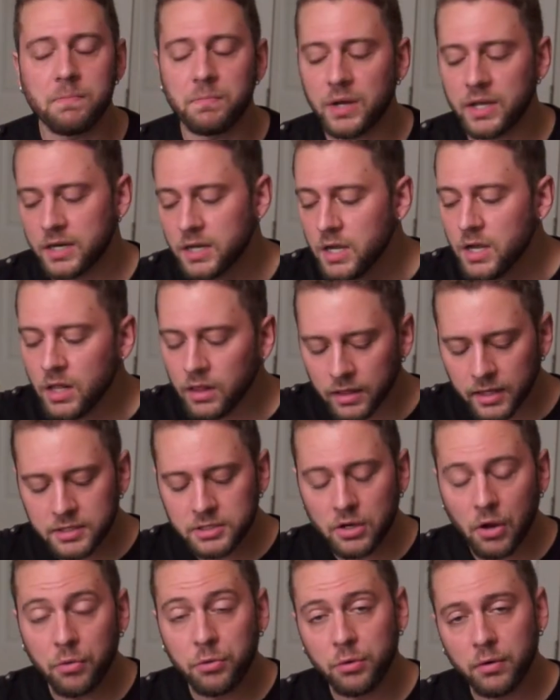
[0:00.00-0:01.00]
but
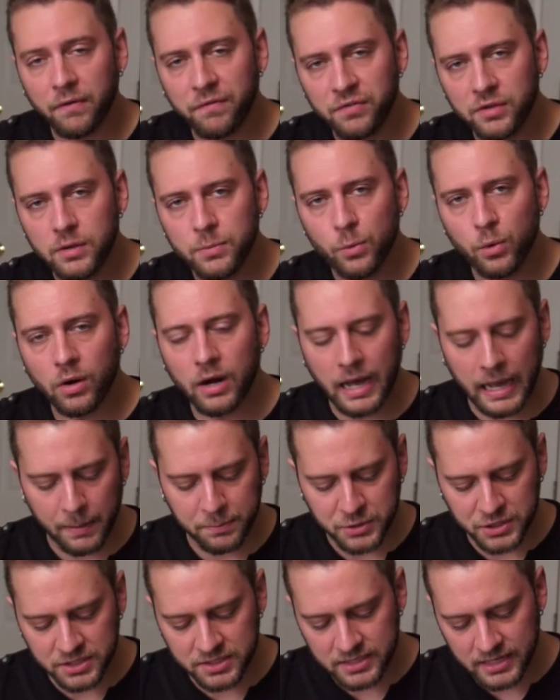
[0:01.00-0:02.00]
let's go through a few more
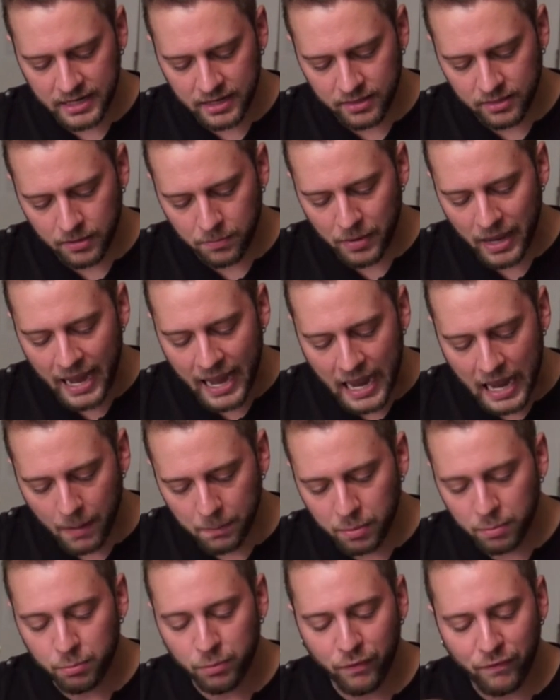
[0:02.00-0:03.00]
options in the
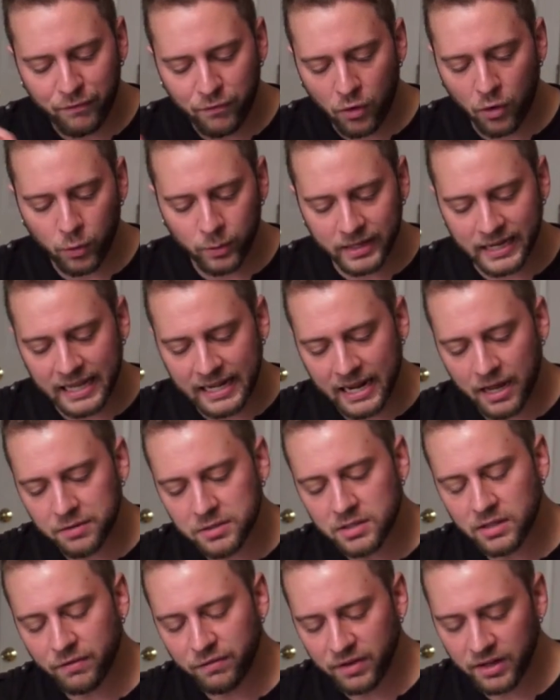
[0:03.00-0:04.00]
app before we get
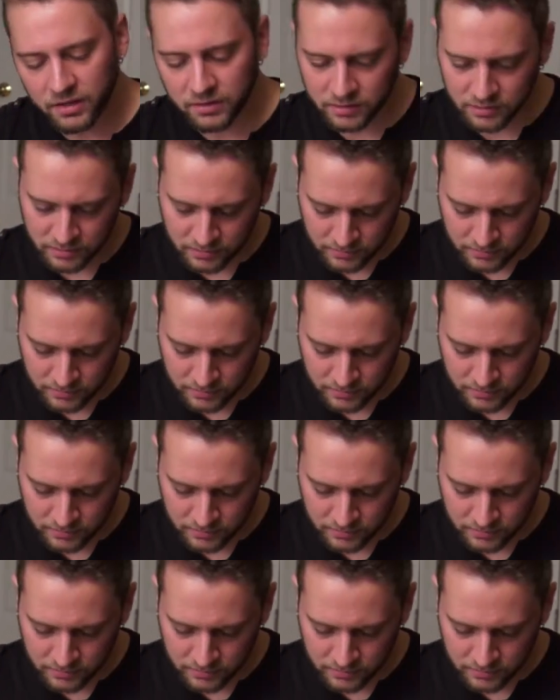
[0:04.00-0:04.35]
out to the field.